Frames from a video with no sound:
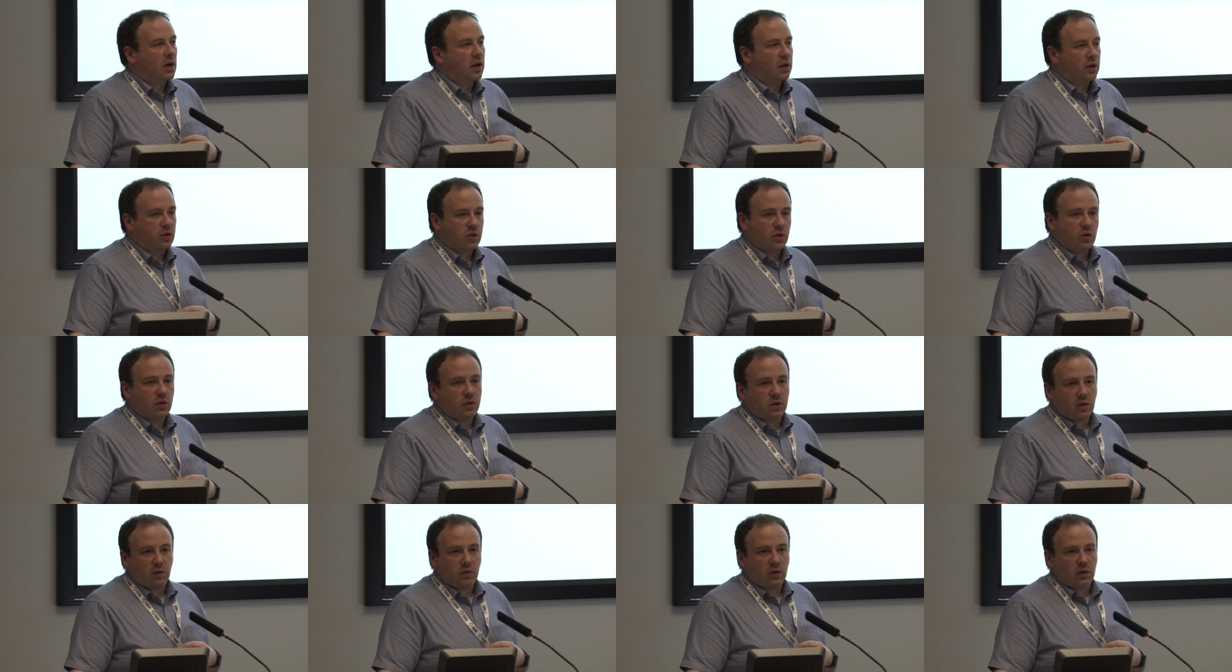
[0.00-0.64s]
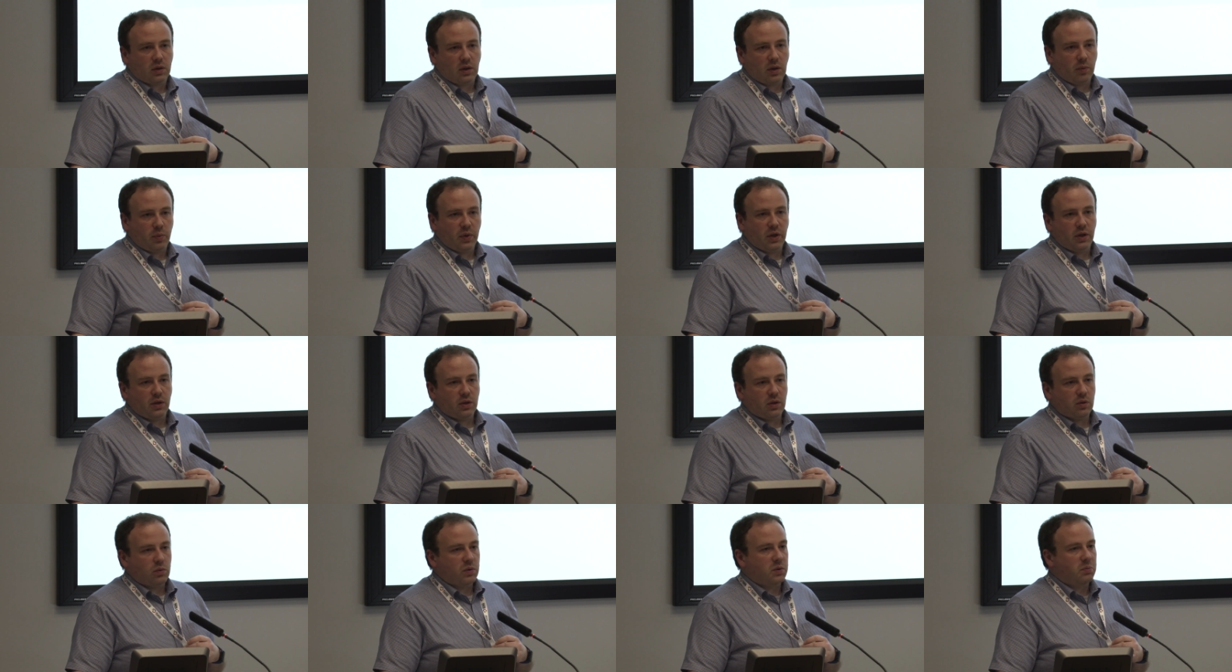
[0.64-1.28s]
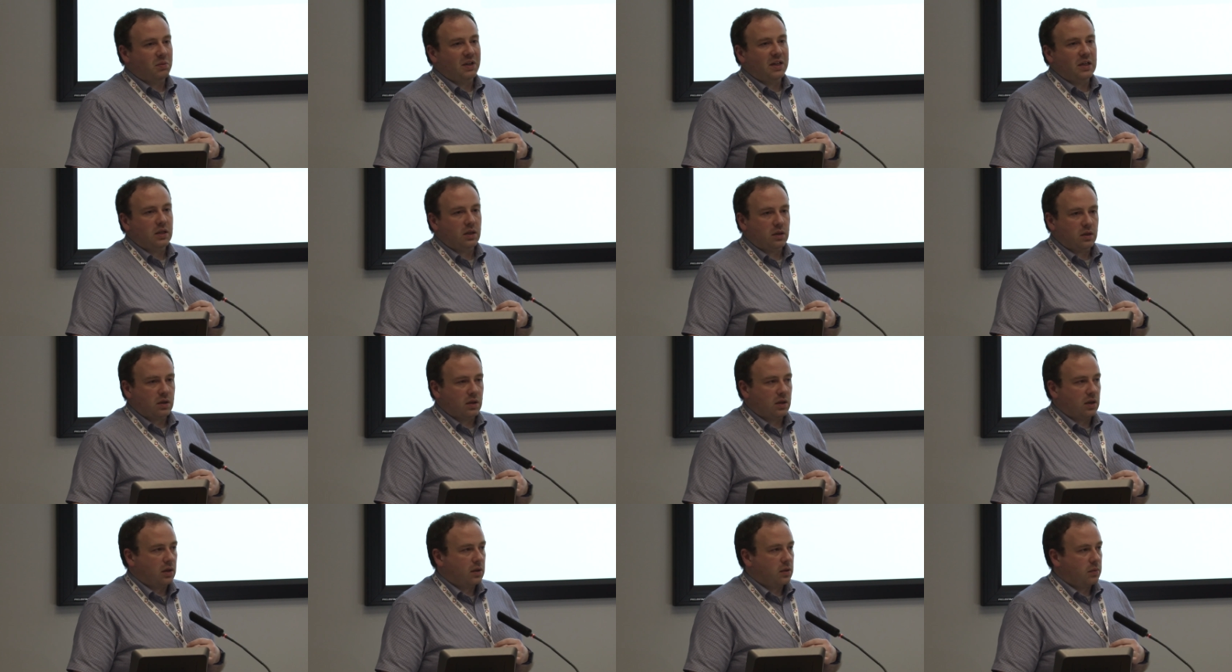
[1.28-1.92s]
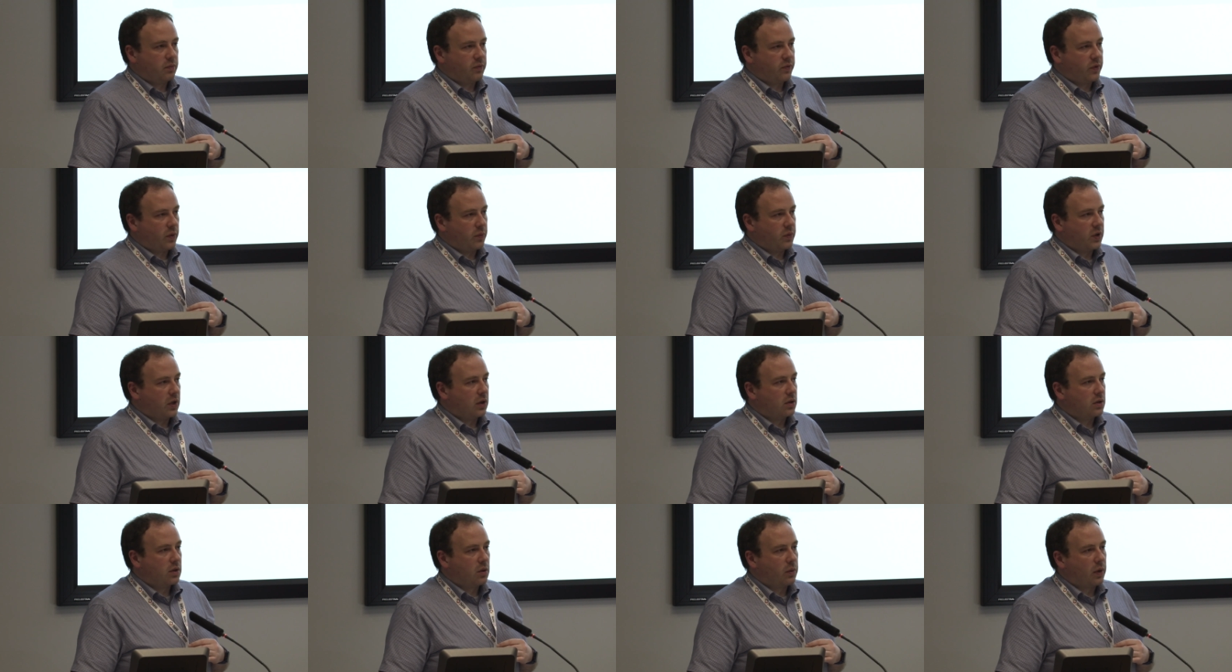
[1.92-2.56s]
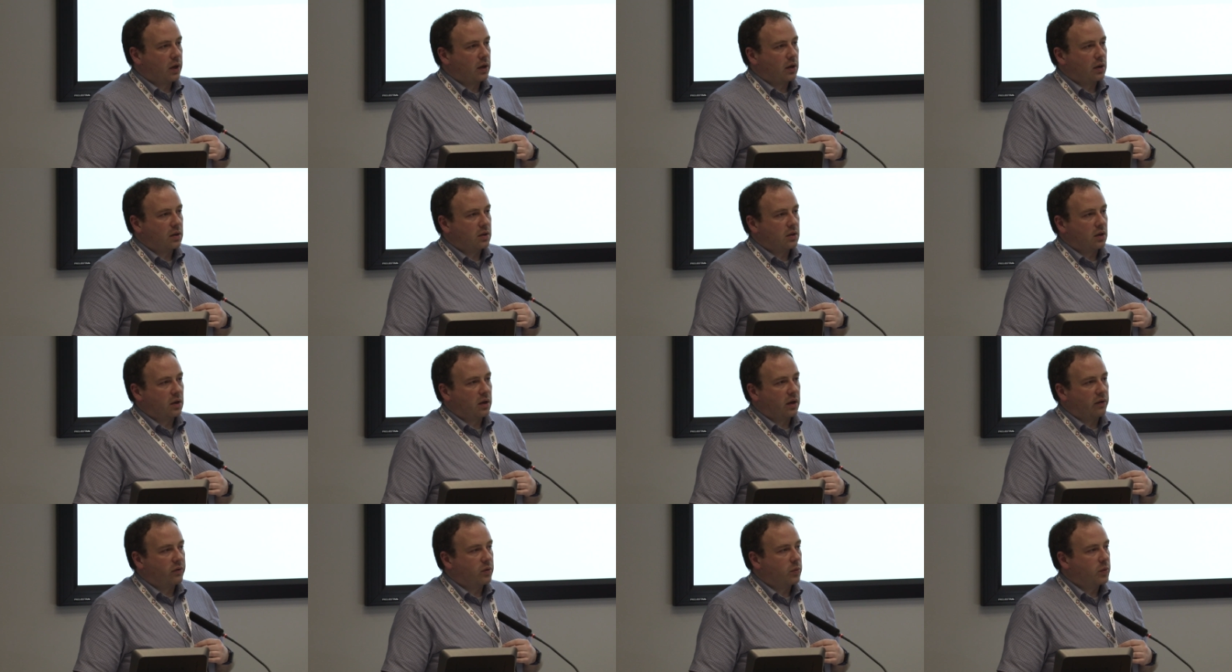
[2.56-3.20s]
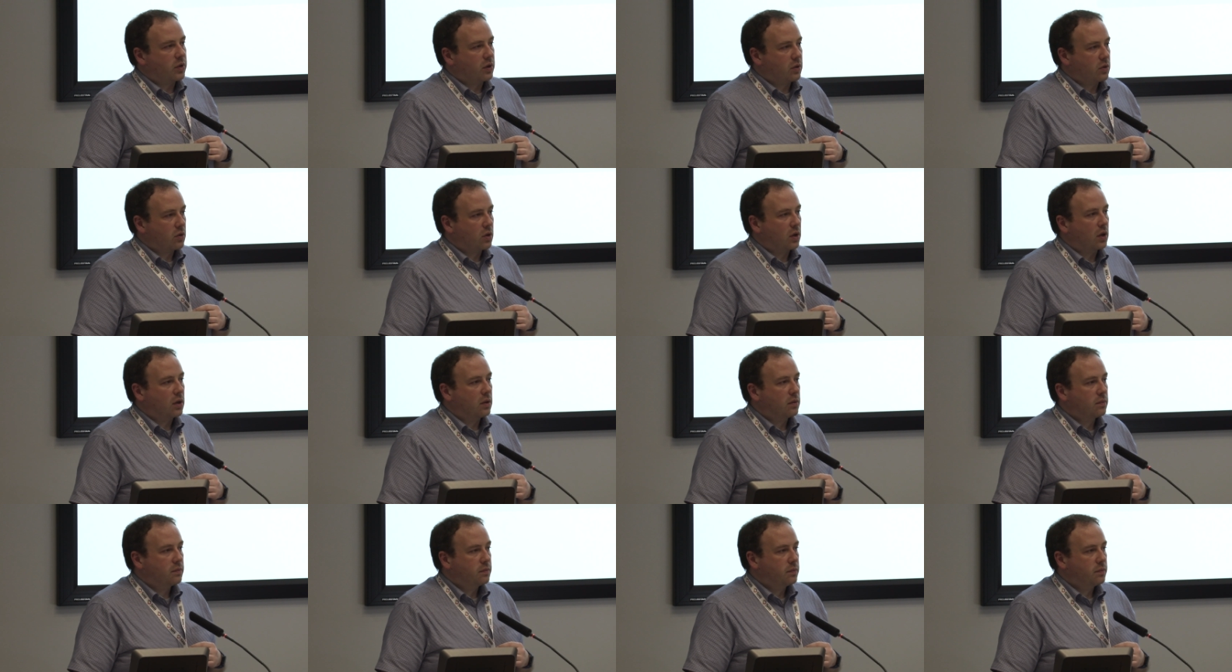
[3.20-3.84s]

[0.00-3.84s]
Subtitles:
and it turns out that that patient was bleeding to death from the anticoagulant I gave them in the trial.